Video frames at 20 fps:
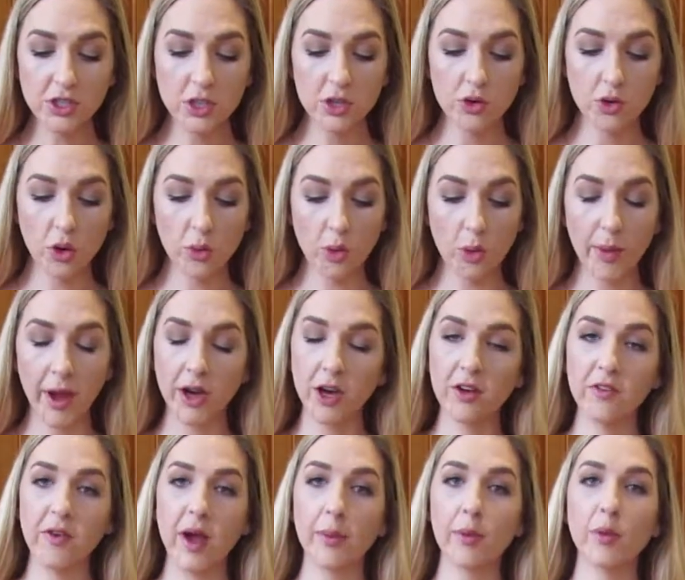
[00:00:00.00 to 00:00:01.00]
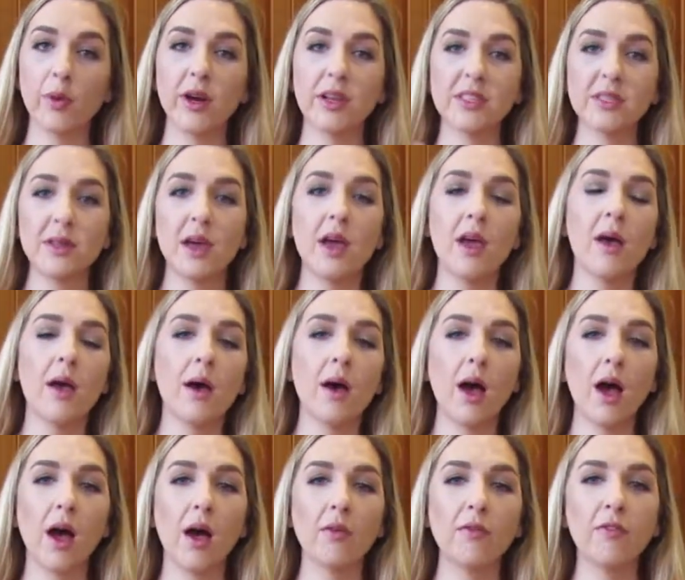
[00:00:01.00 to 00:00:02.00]
to normal microfiber where it's
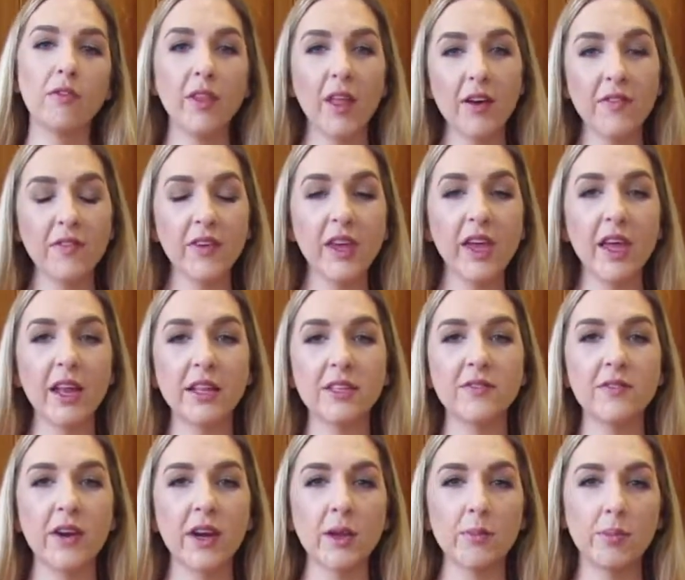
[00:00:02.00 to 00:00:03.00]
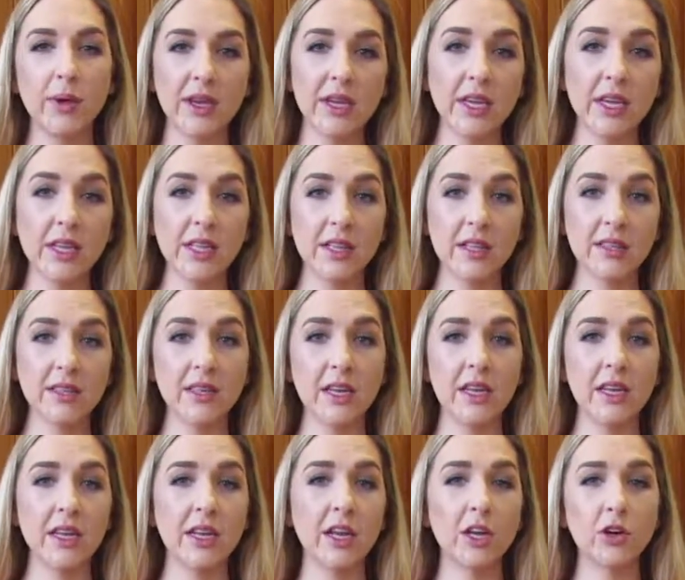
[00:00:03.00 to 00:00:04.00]
fluffy and it's very picky to the
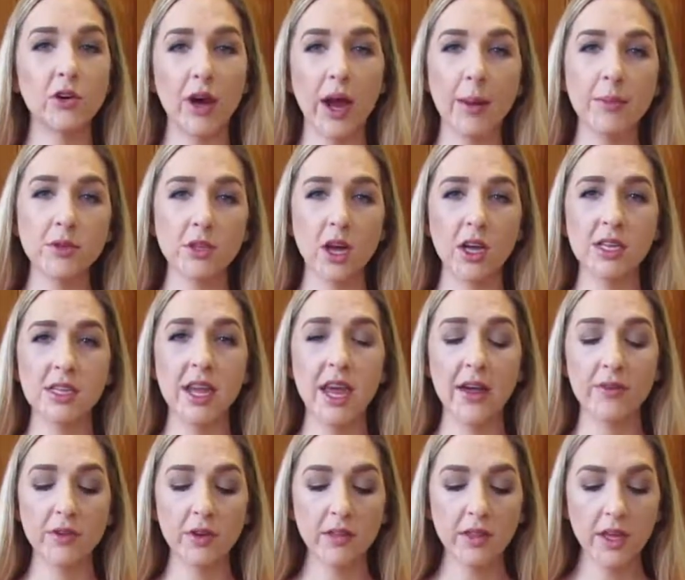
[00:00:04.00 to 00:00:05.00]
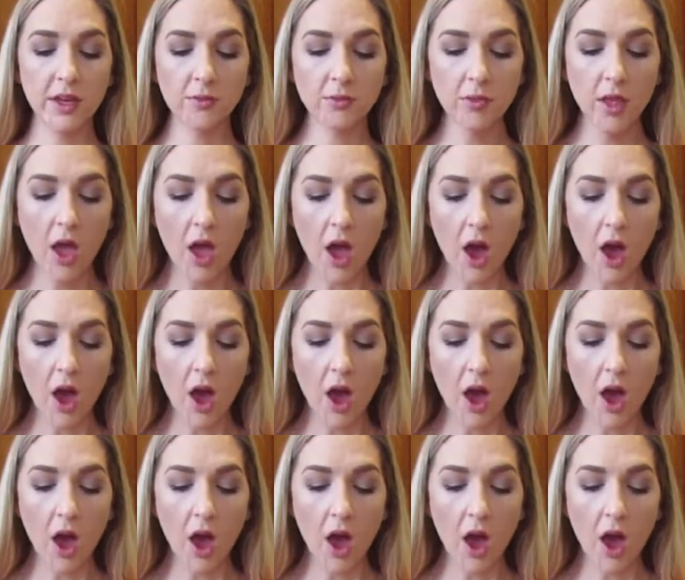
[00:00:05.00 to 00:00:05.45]
skin and it grabs onto everything.